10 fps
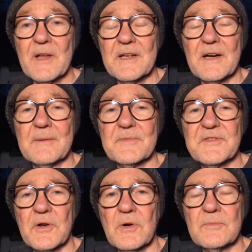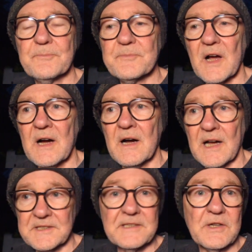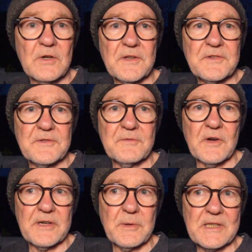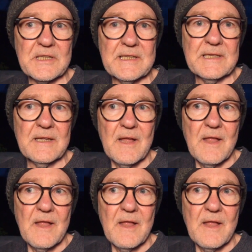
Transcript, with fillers: Um, so uh, I did notice very quickly